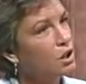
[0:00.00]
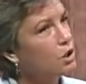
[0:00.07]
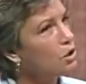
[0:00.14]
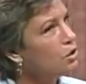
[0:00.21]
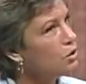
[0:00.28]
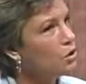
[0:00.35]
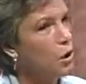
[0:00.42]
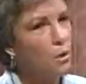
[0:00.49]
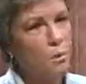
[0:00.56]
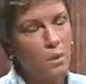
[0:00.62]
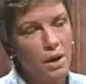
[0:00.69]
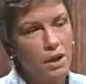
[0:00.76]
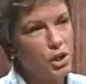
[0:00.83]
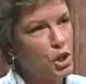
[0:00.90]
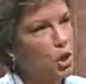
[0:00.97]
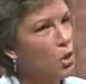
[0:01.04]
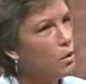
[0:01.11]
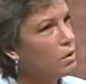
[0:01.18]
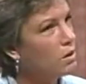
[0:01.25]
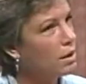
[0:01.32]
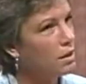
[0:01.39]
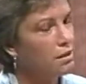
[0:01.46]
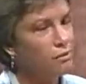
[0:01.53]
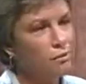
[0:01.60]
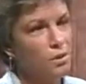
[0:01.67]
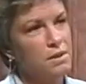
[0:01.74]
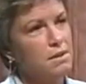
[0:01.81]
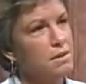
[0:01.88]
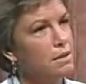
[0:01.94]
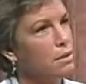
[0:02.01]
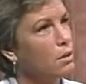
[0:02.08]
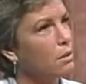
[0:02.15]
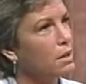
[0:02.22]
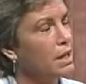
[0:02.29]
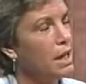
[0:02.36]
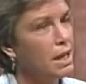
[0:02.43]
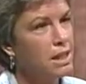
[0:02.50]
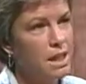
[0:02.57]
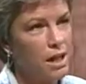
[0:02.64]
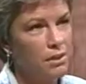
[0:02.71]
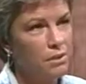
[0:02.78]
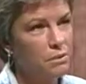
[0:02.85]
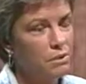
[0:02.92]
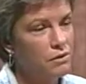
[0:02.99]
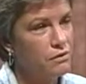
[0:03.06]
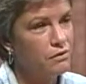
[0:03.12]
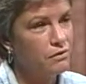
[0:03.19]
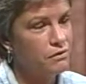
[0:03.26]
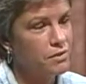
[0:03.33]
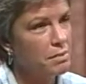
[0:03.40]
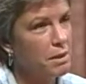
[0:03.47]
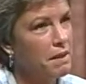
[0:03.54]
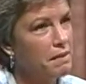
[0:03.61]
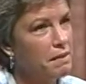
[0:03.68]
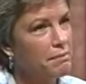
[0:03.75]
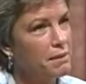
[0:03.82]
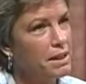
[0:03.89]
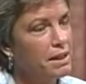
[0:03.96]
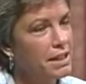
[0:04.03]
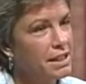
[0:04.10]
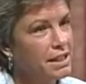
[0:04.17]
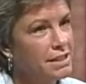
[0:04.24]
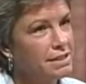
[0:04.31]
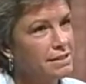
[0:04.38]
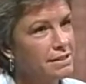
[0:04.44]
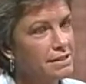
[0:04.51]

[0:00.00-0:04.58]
you don't want to know kind of what's going on now that we've spent the money and...